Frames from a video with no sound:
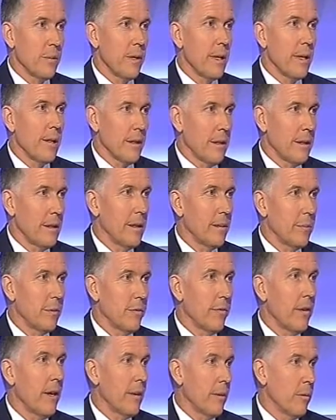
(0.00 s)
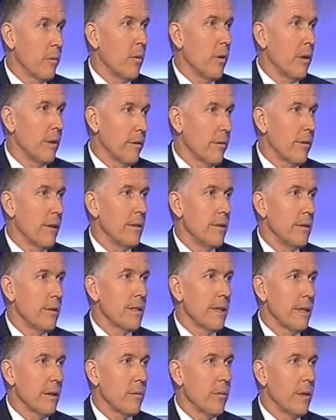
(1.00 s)
other clubs far and wide throughout New
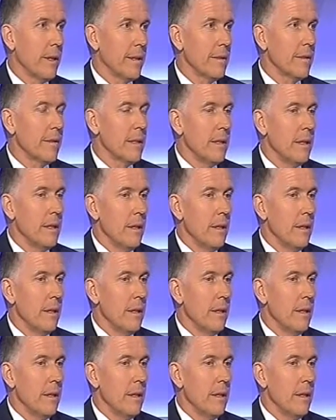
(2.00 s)
South Wales.